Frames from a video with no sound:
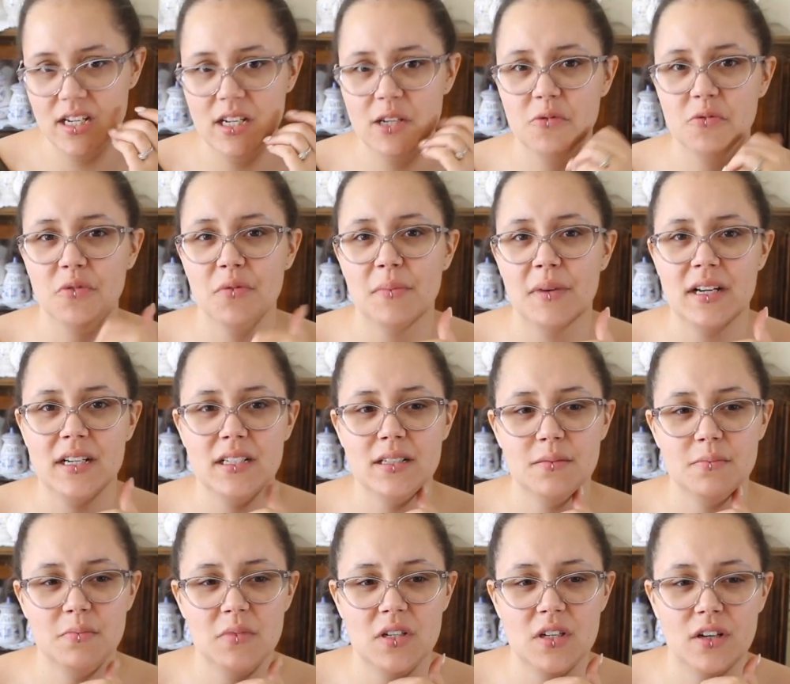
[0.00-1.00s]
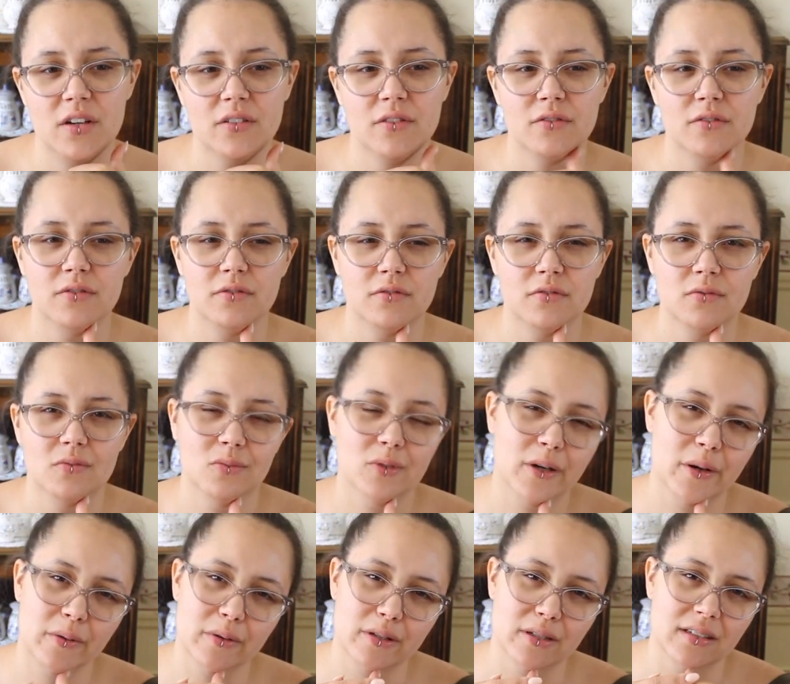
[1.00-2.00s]
It reminds me of when
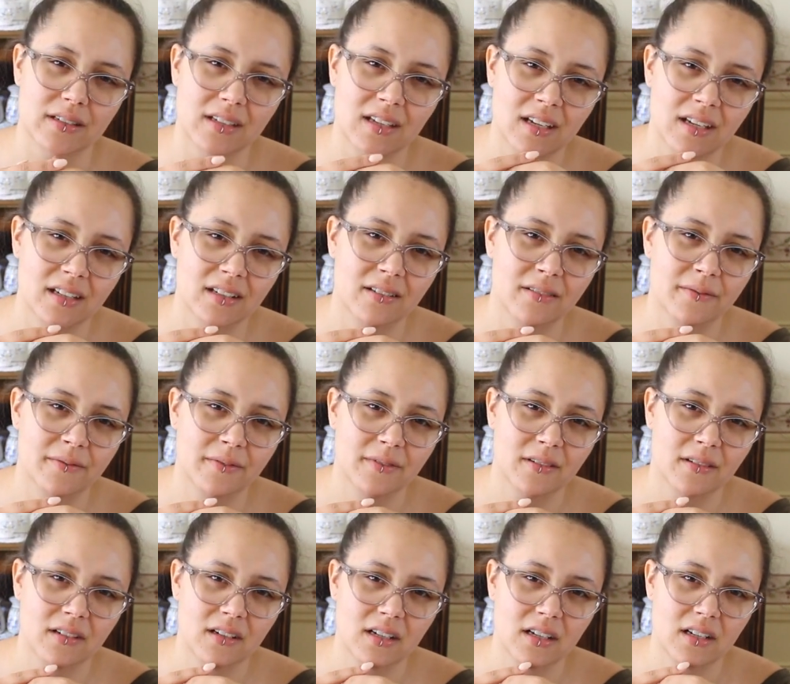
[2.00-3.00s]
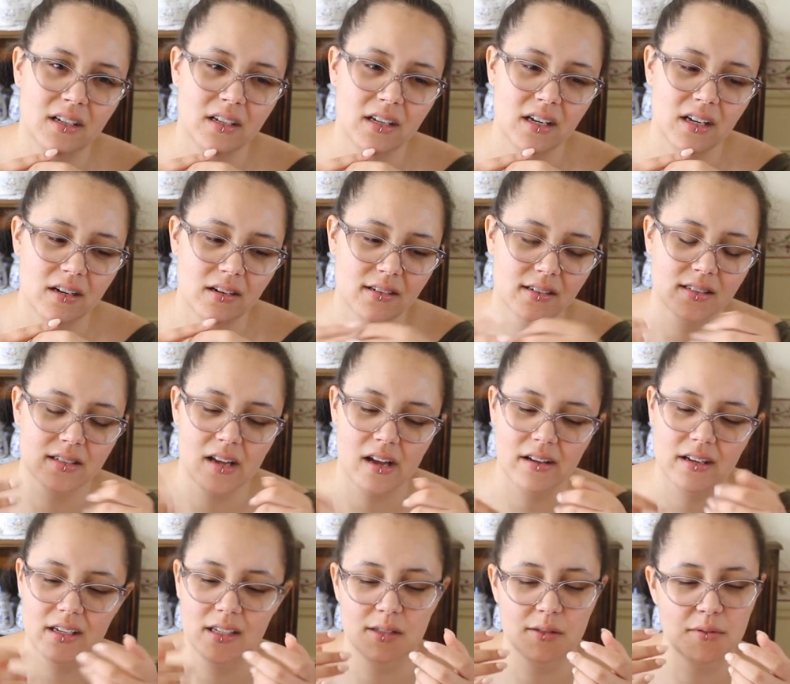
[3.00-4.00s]
I was a kid, in our
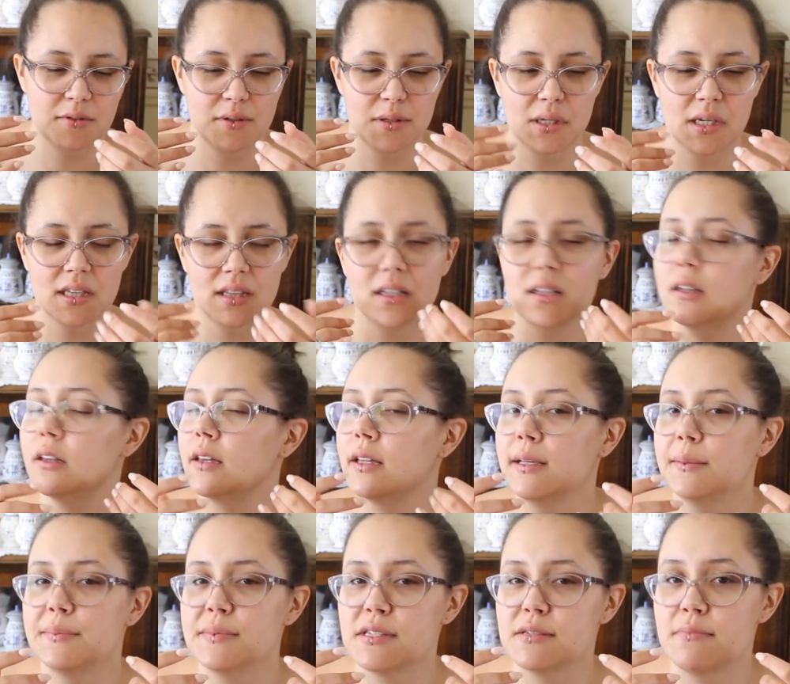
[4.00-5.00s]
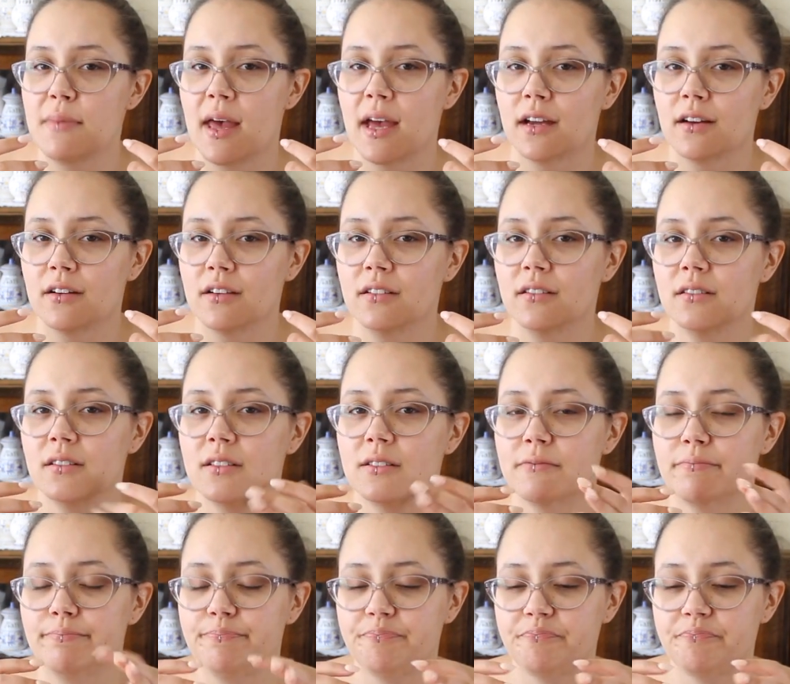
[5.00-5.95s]
stockings where you get the lip smackers,